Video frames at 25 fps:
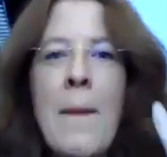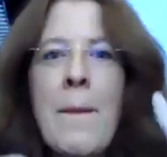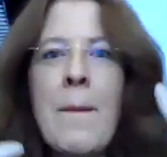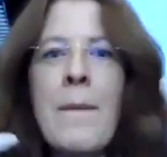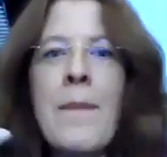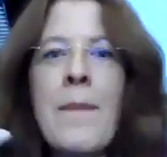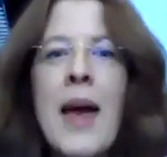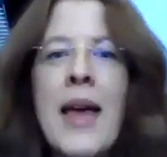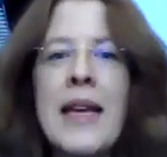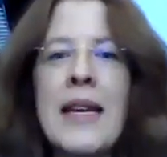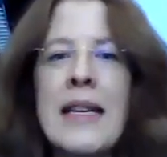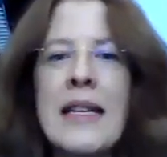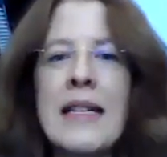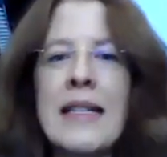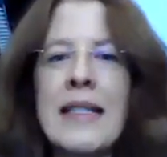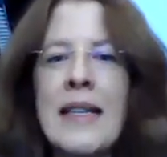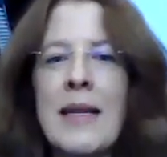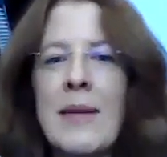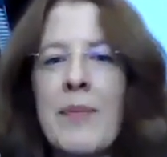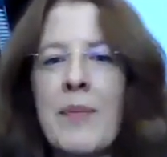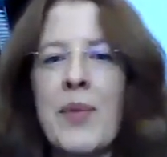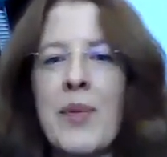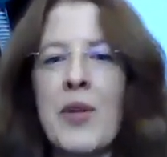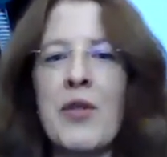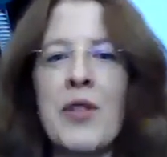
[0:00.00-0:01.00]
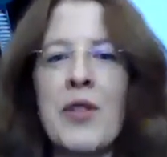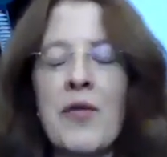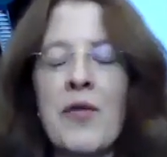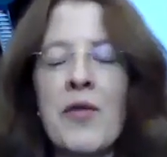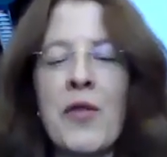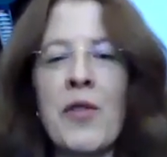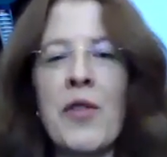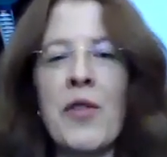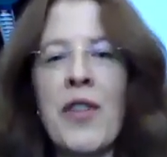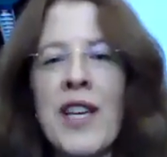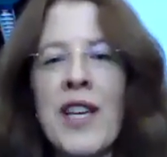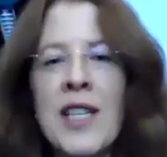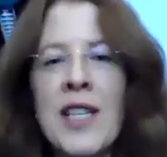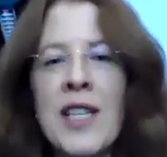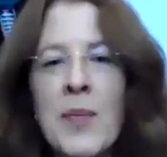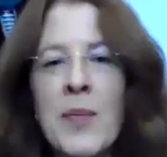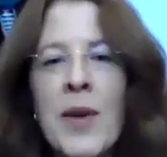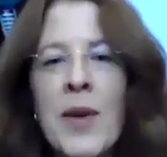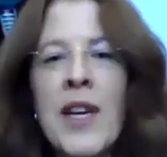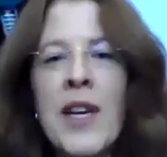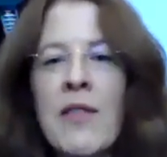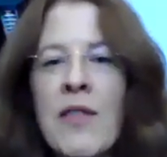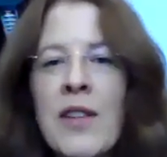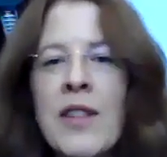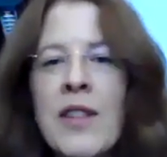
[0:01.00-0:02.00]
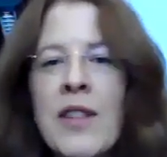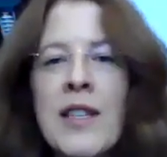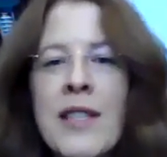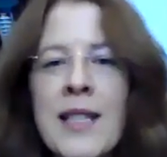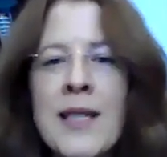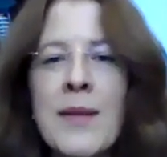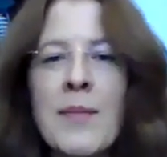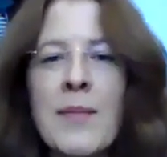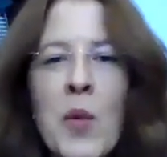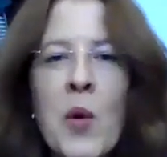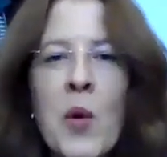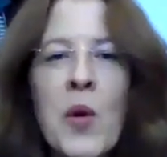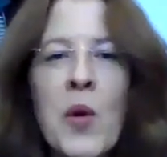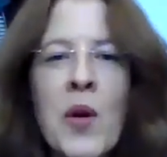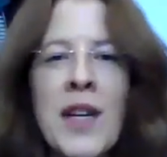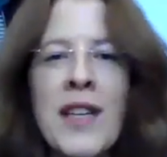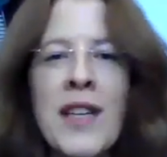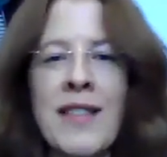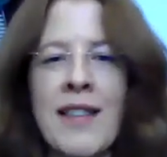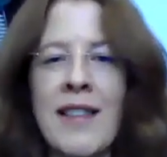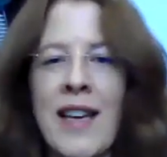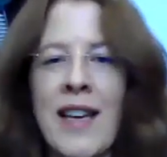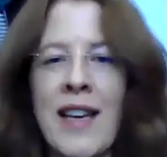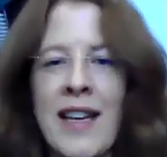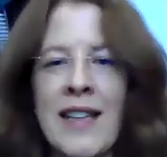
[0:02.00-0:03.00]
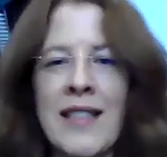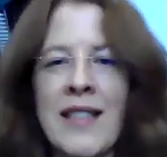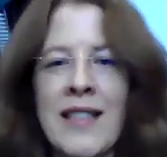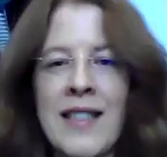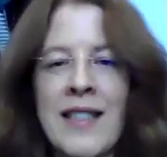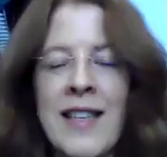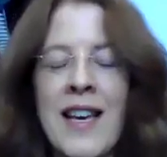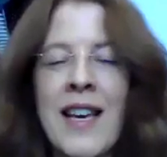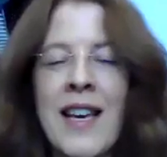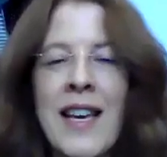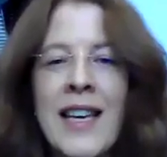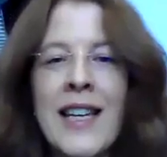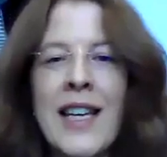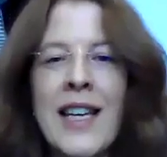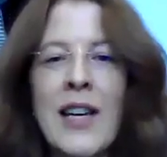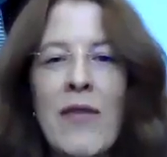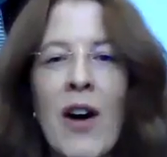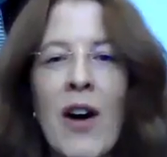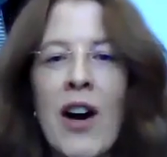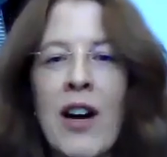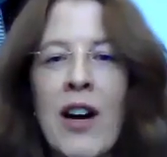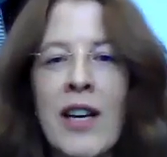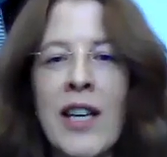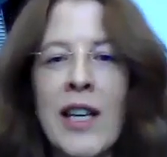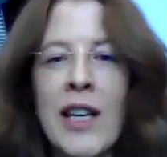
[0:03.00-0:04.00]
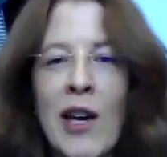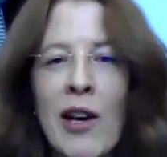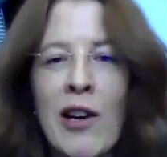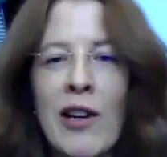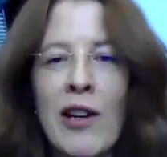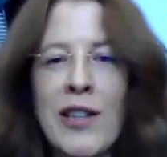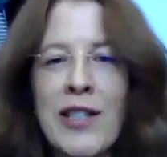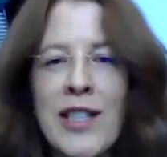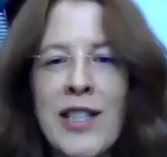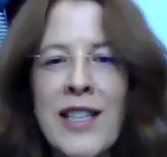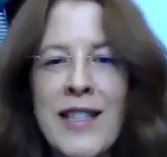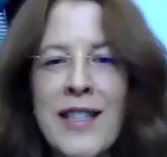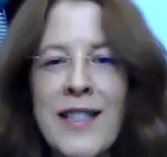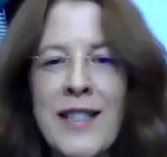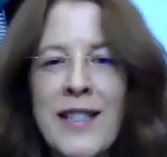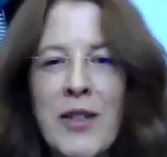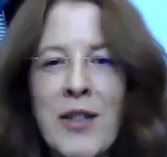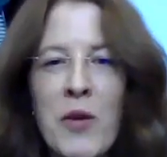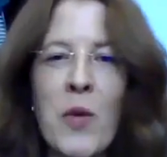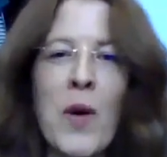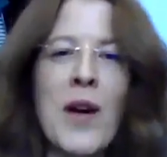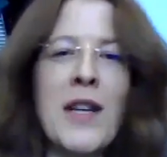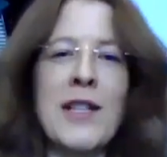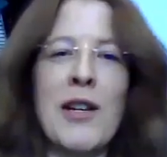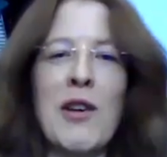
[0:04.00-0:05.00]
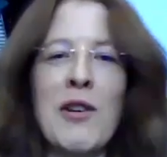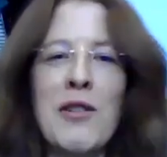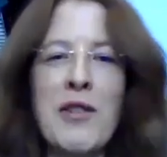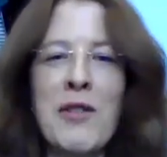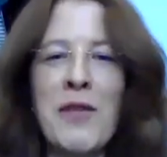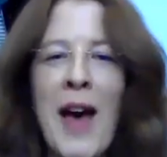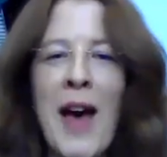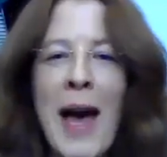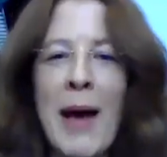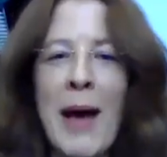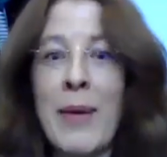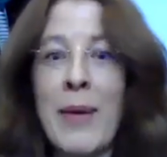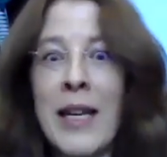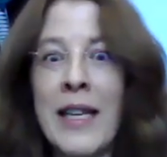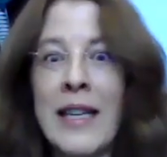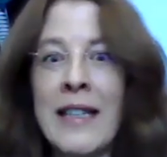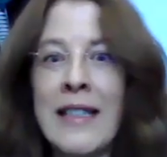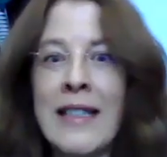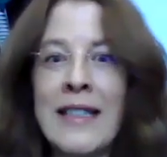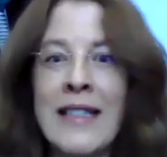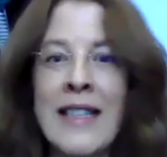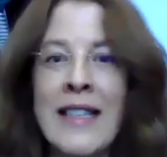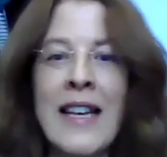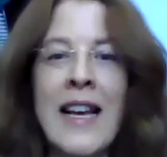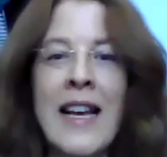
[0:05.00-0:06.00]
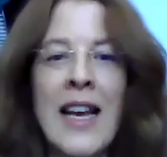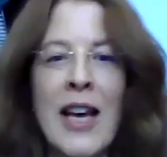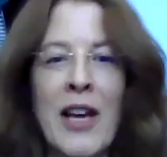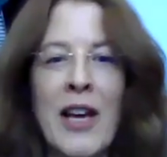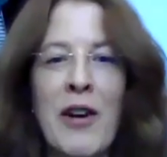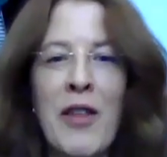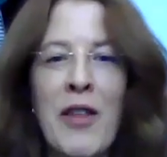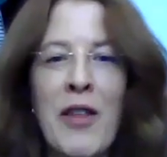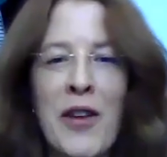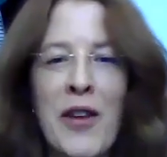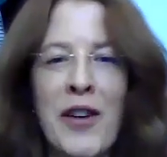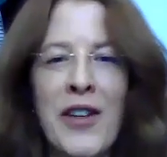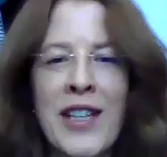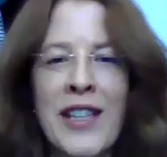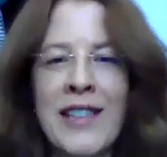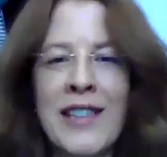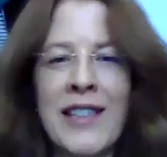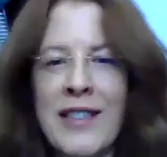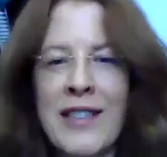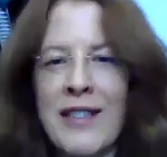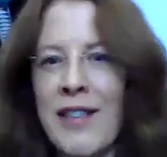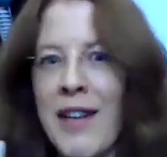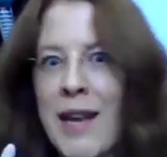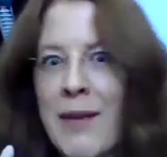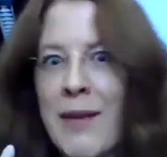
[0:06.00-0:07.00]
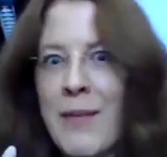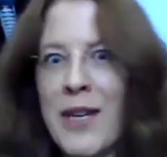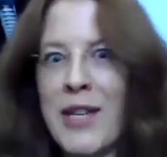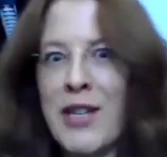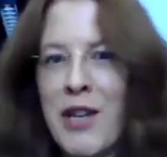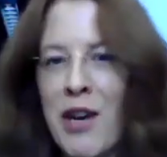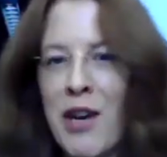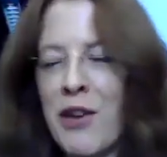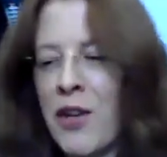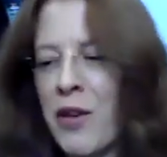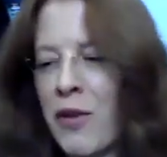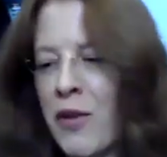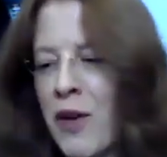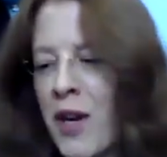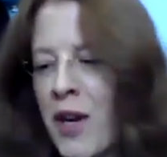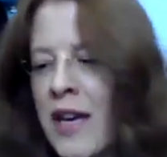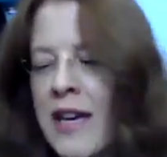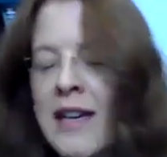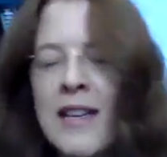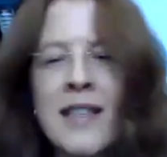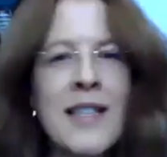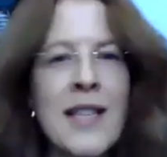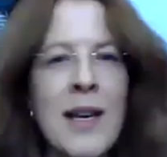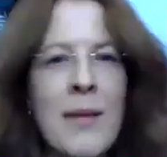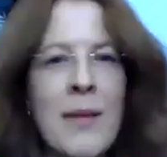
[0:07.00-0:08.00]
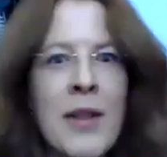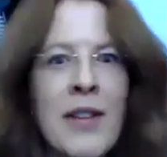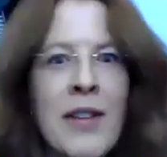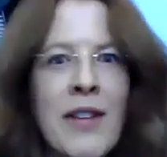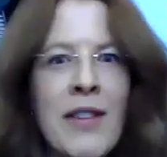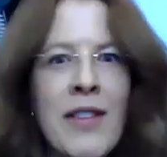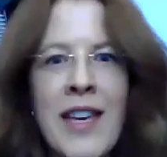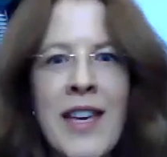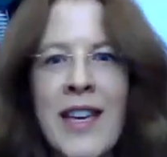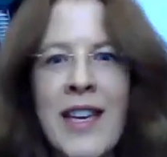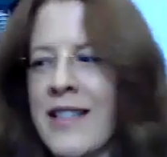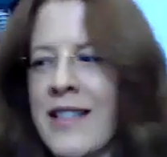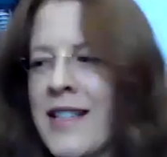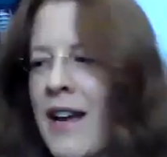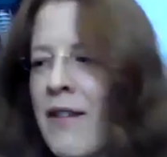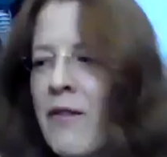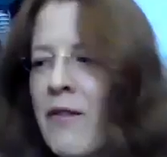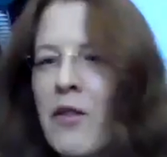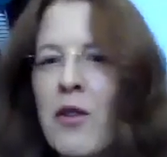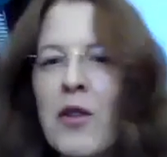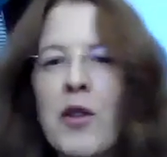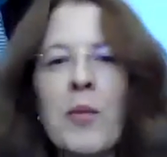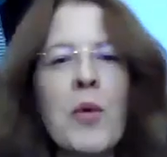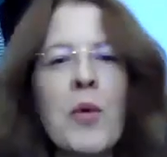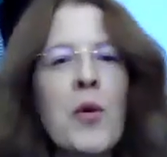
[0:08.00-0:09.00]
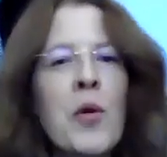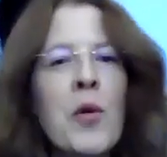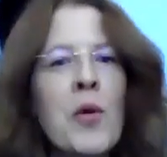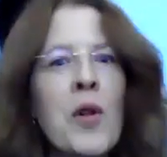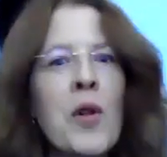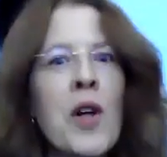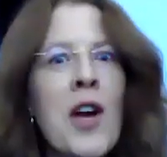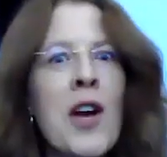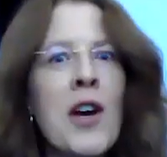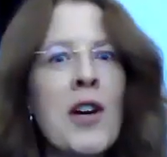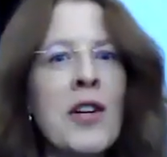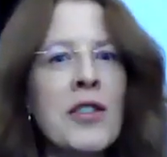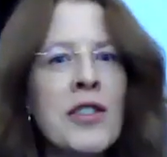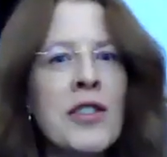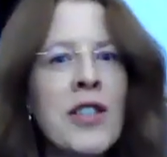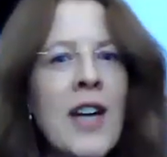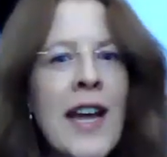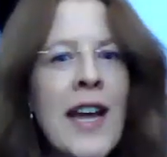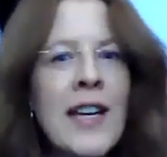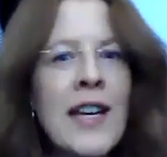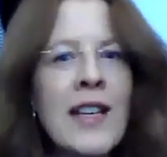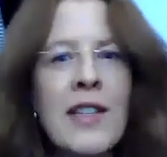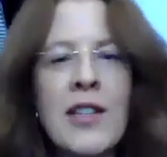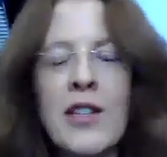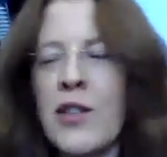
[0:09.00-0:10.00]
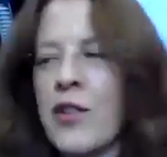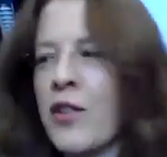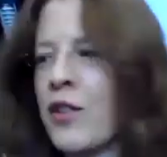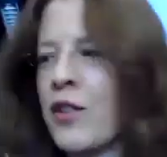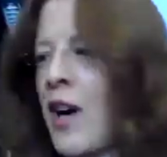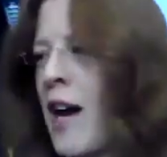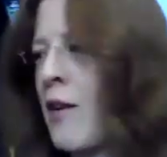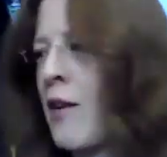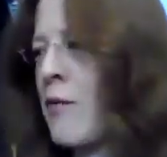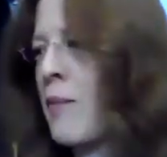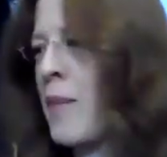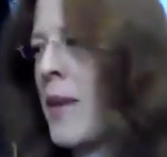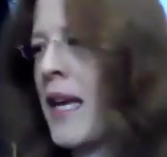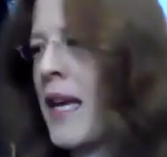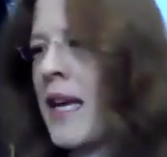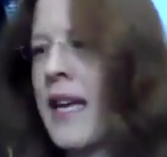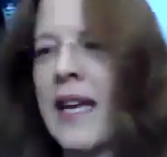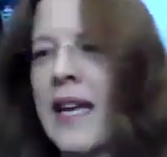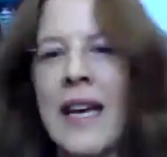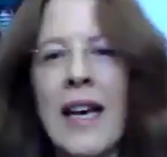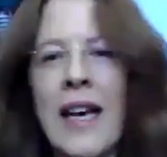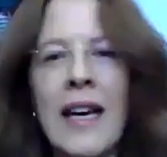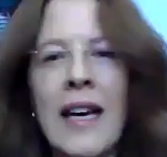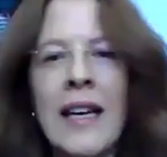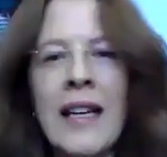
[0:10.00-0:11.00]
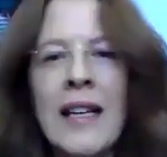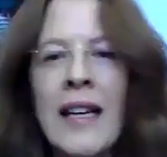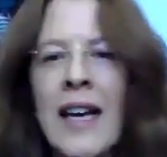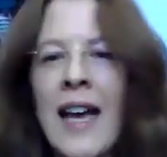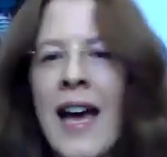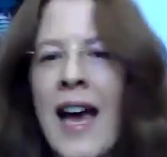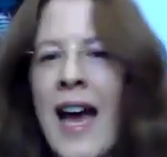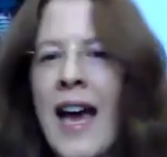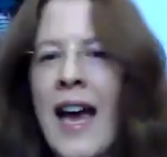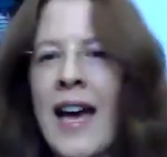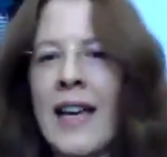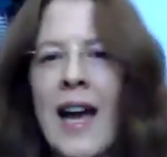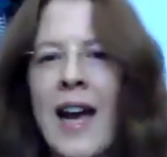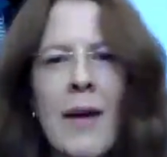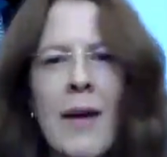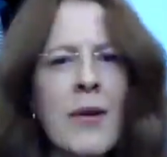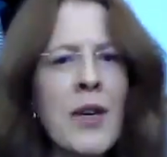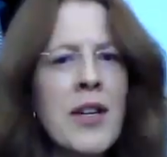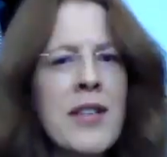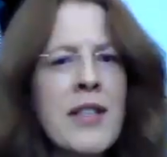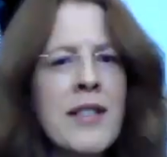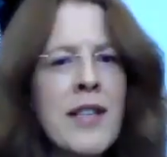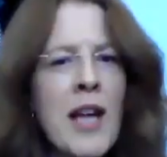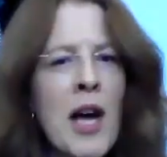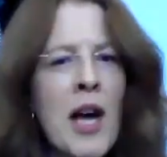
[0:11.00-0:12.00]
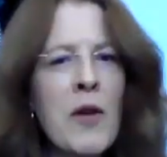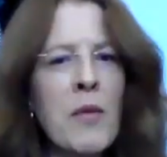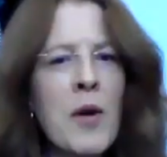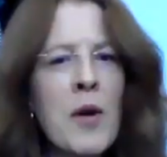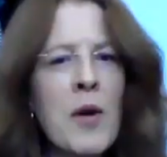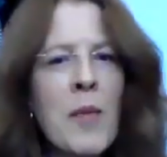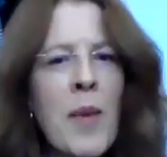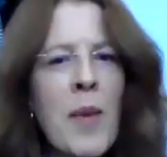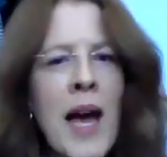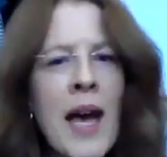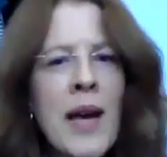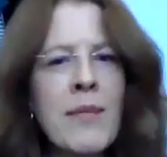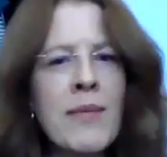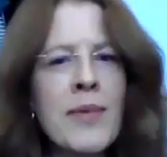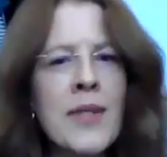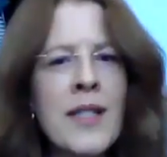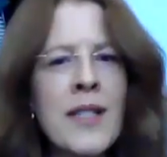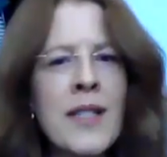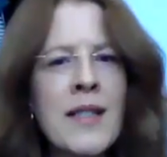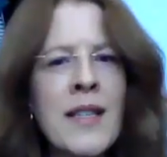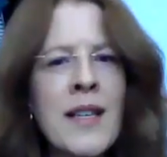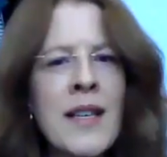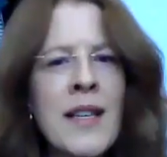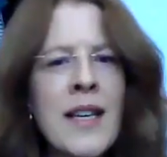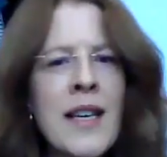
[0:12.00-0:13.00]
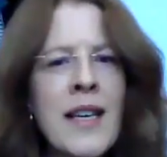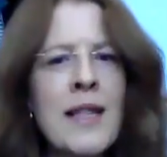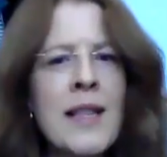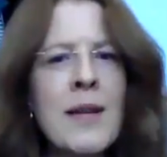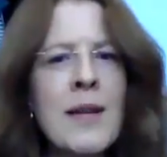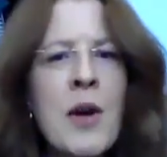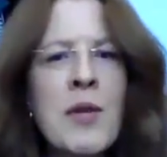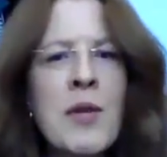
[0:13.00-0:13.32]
amazing, beautiful things, but even the smallest things give archaeologists quite a lot of happiness and thrill. So let me show you some of the things. I've got them all ranged around me here, and I'm going to start with perhaps the